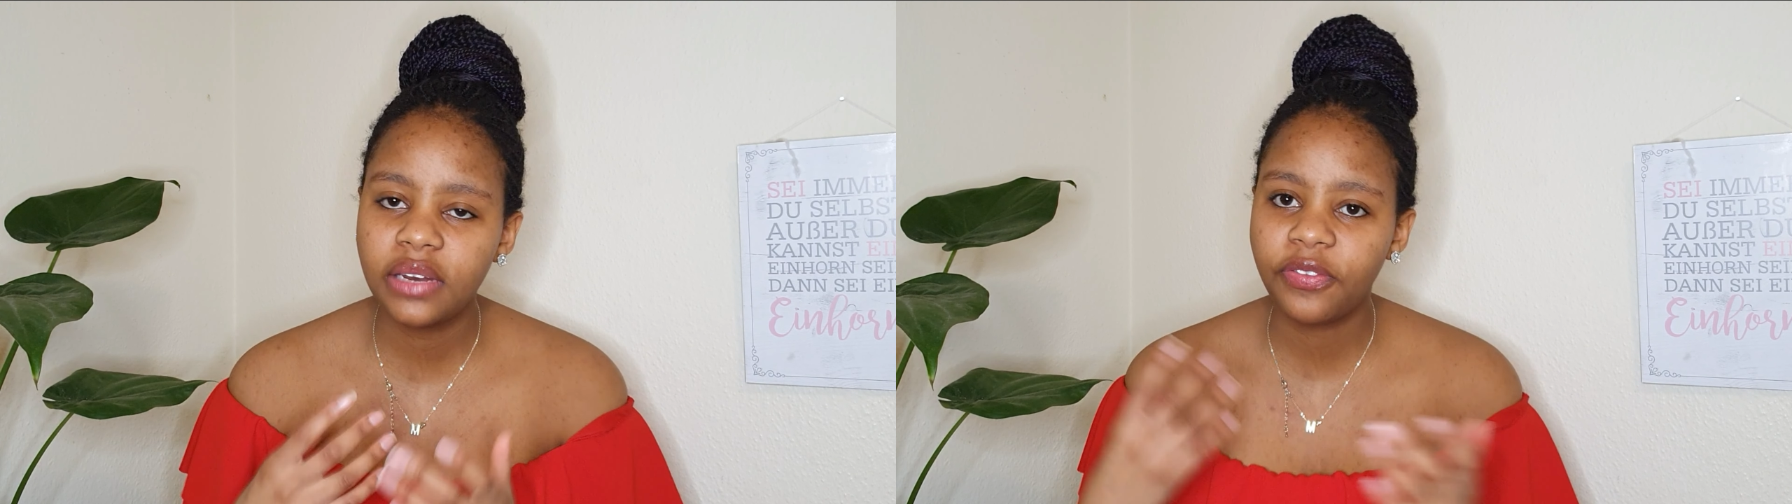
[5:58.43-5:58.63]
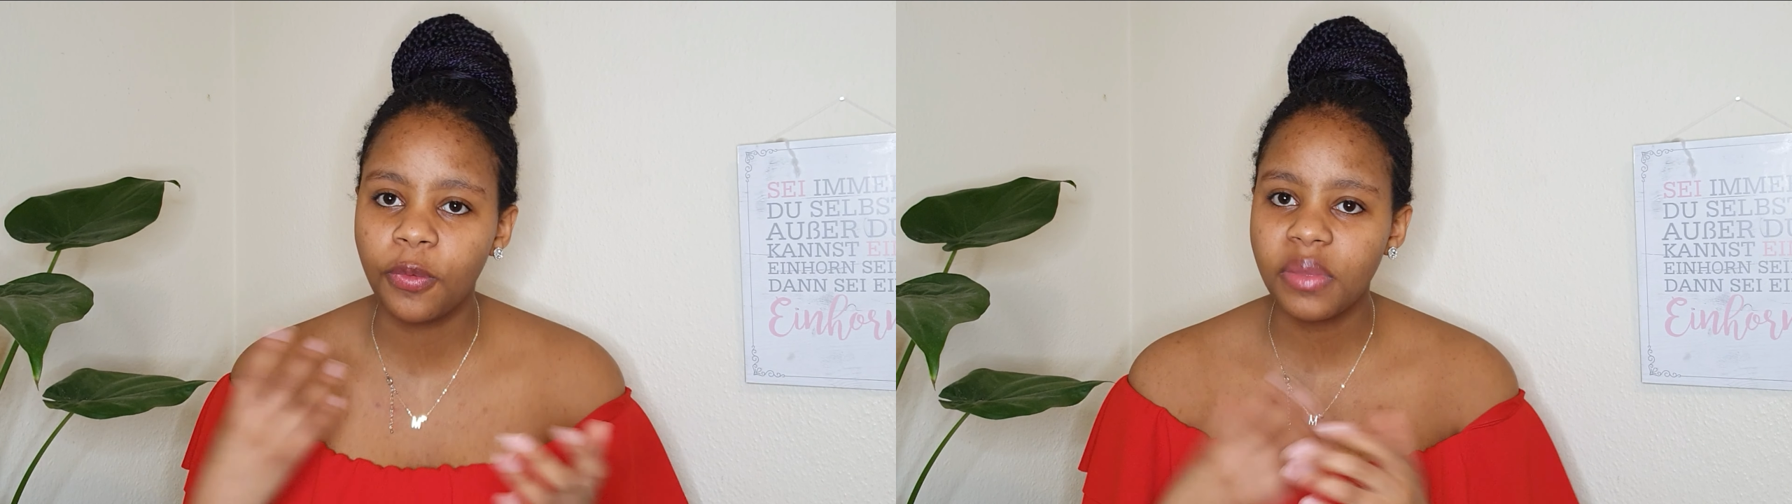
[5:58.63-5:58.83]

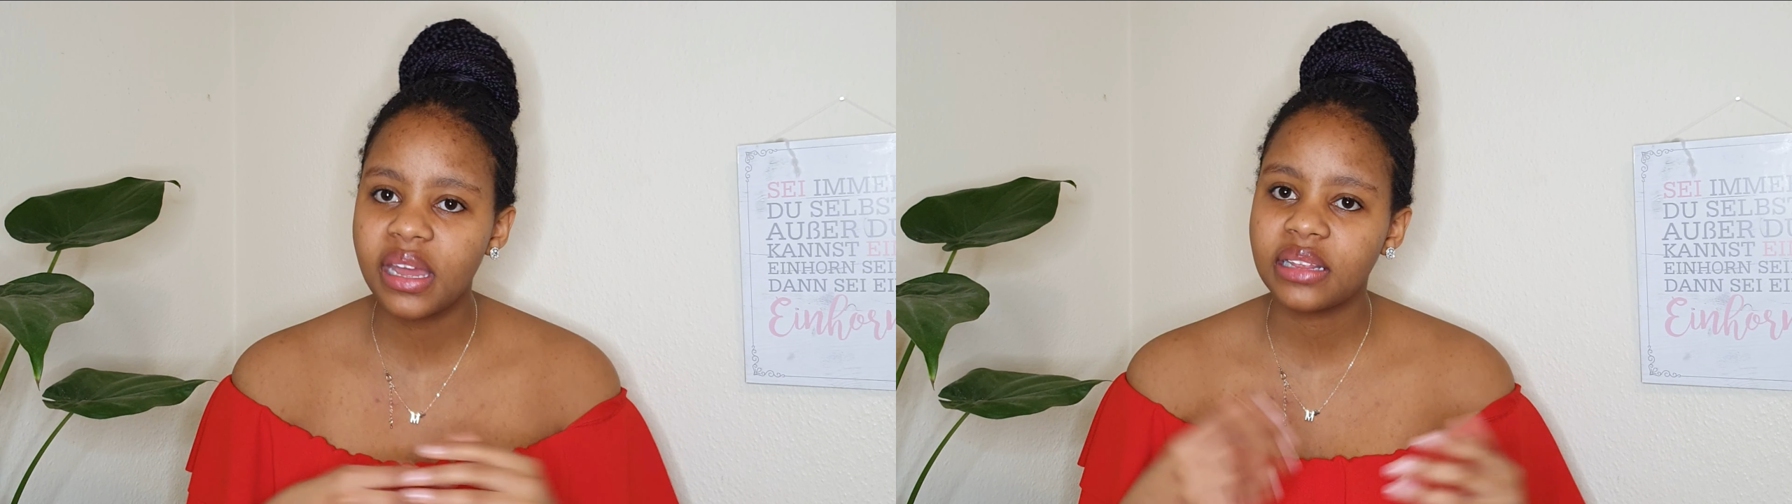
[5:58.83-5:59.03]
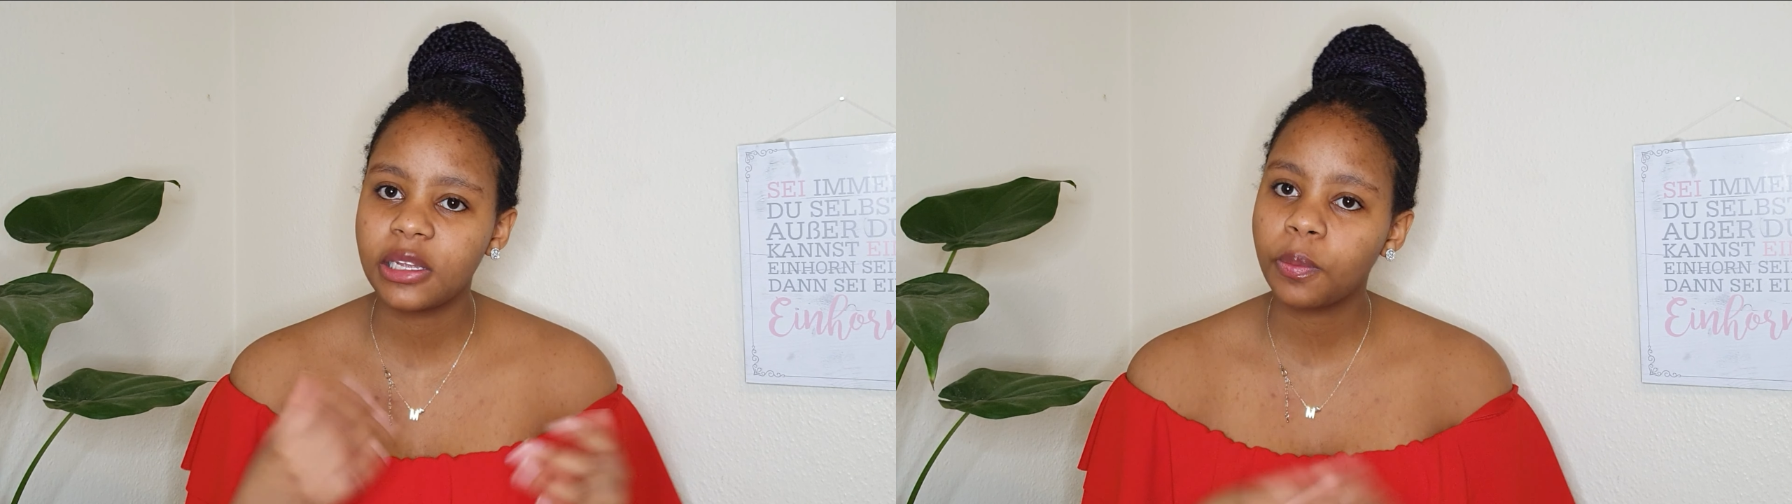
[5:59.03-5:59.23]
for me
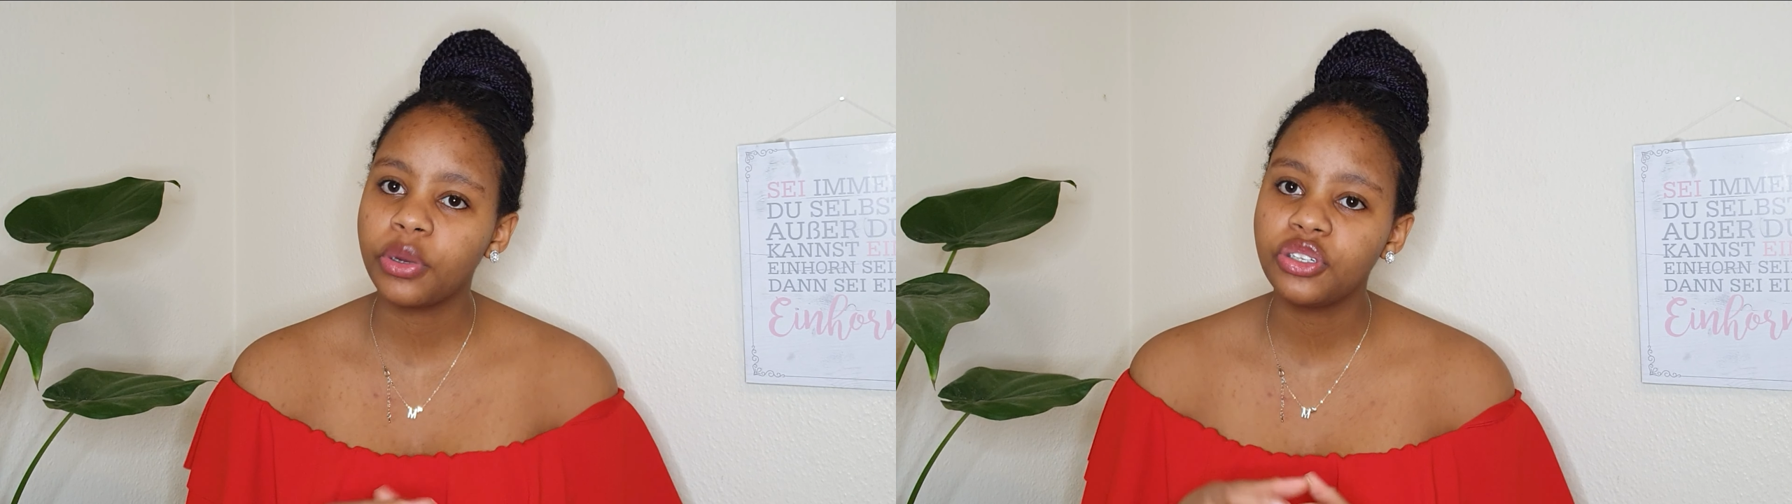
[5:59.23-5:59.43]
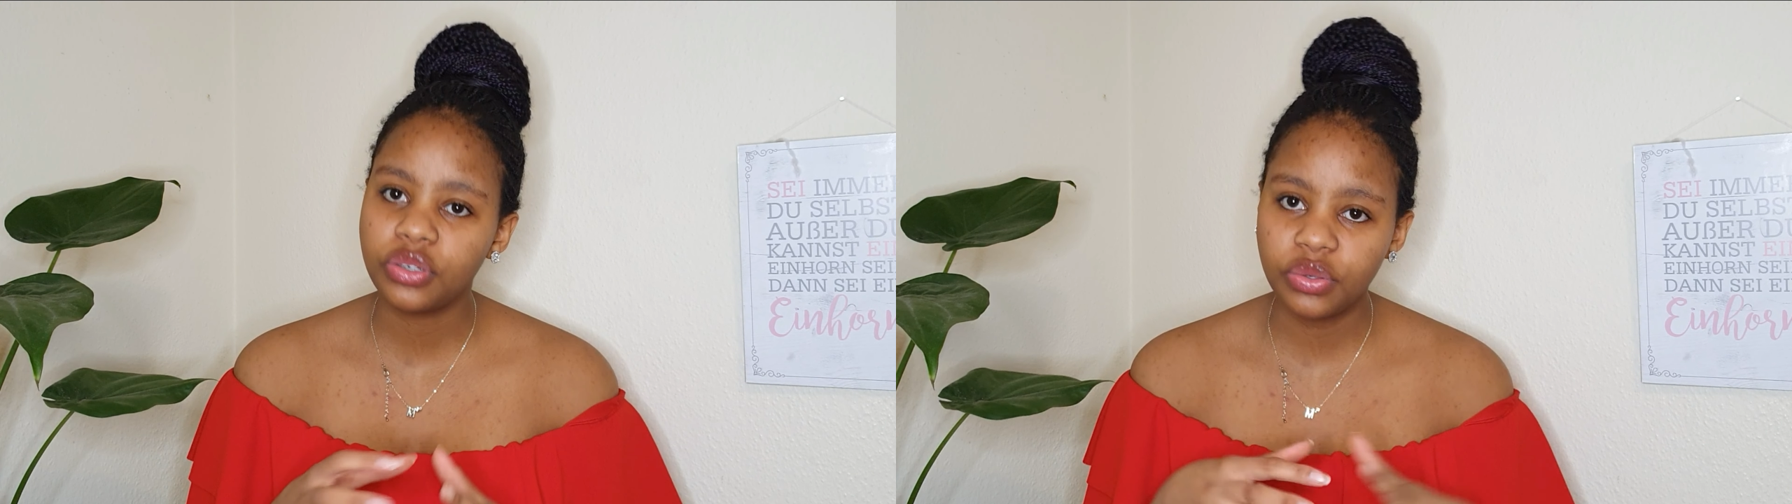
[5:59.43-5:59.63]
at that
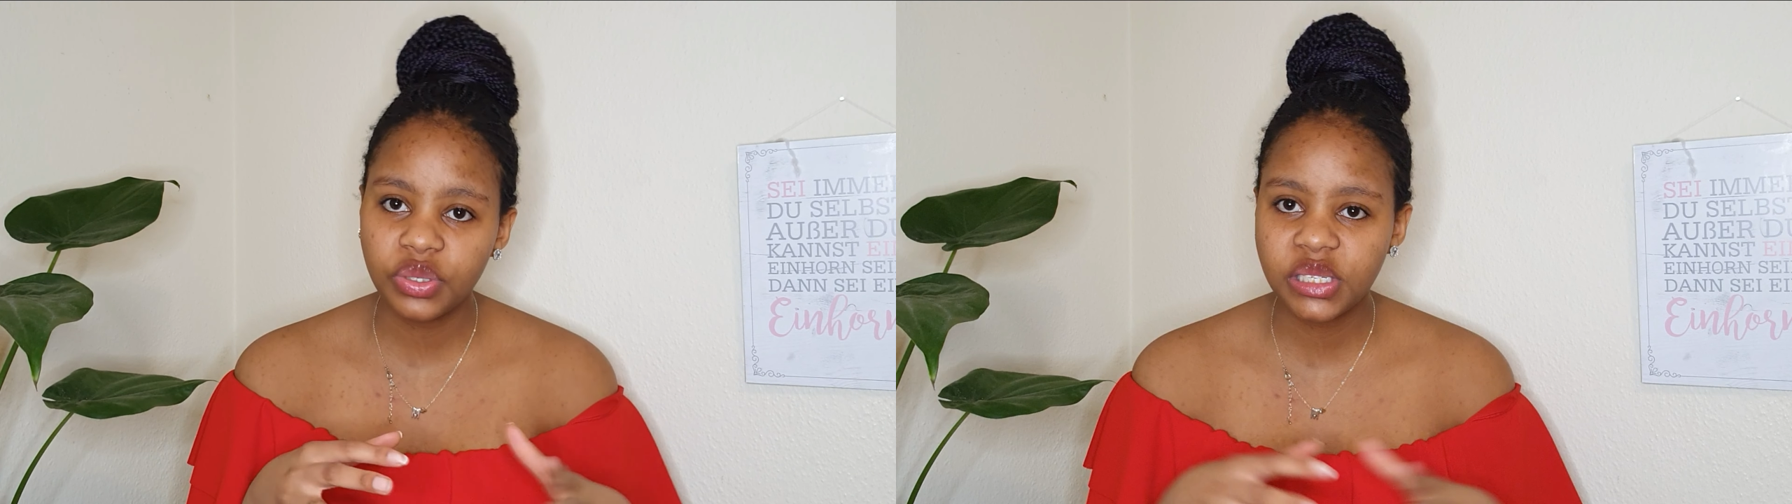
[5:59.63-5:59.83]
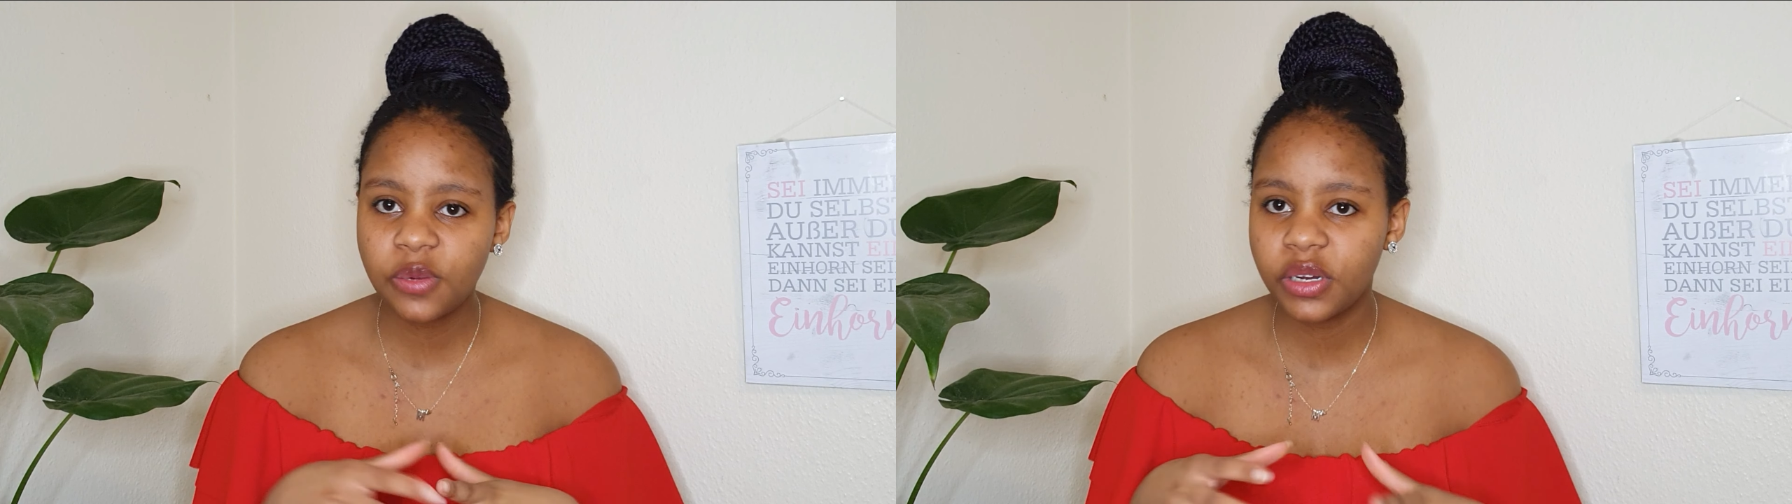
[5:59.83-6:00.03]
point to do
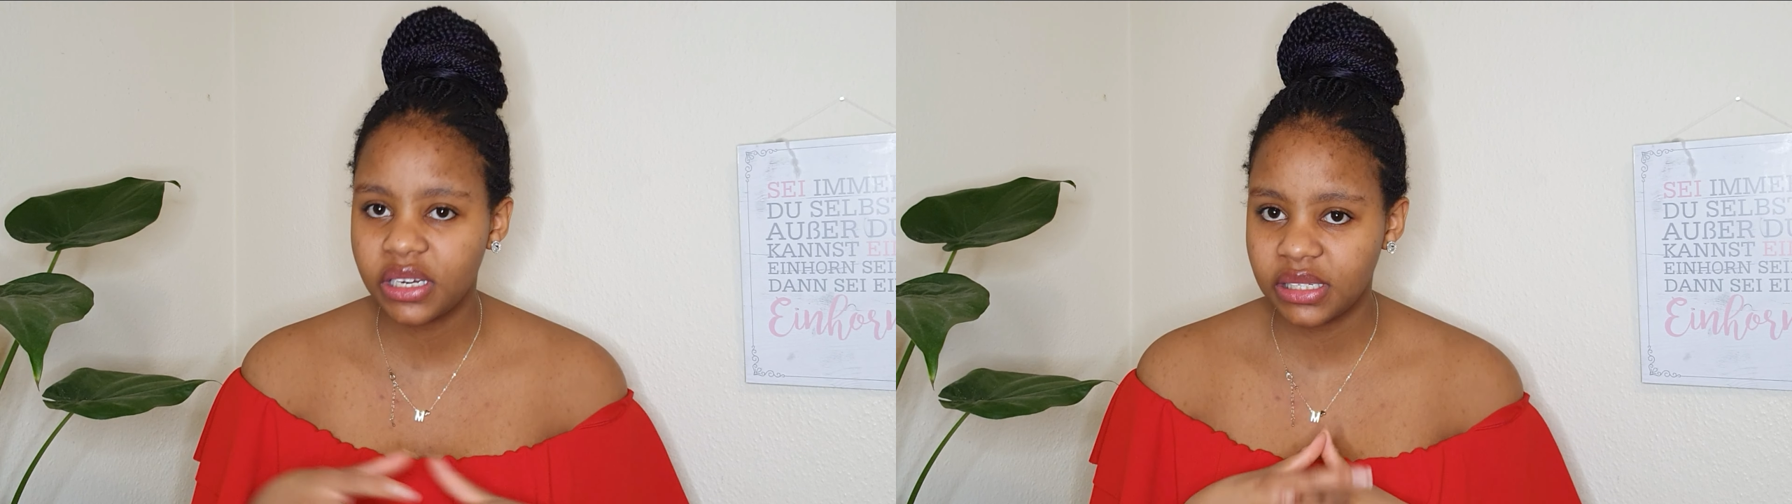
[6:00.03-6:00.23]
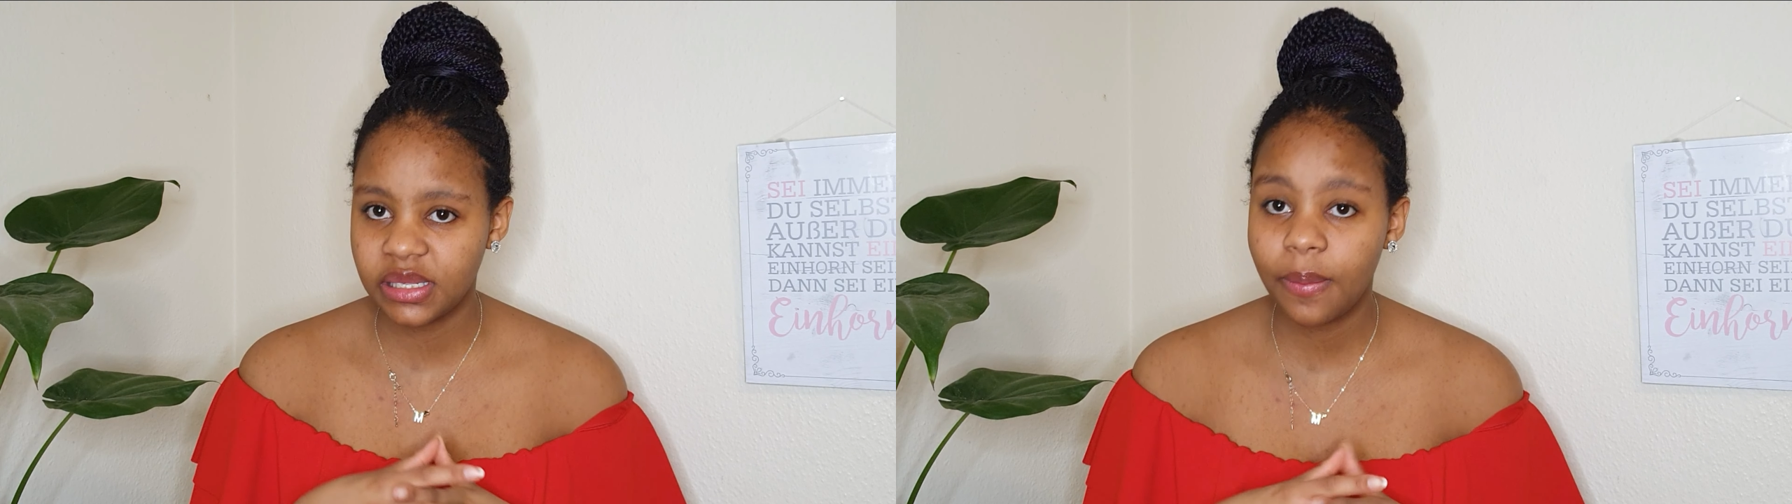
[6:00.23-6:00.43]
C1
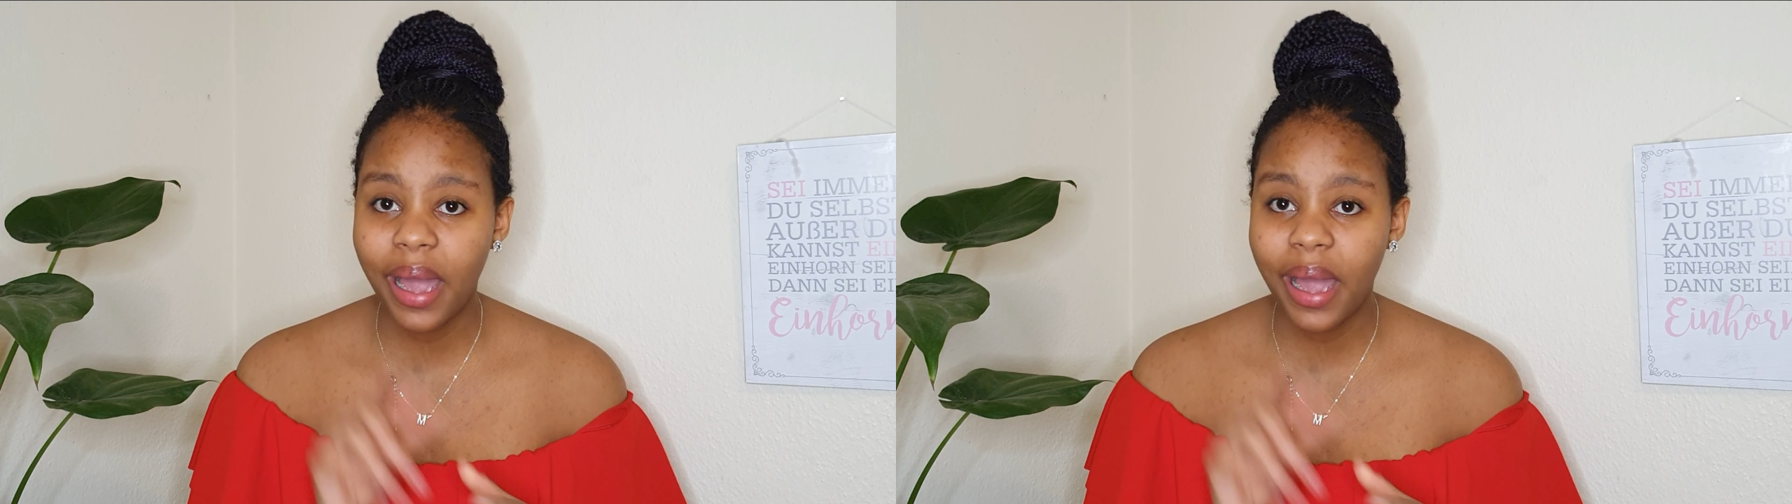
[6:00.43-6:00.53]
exam.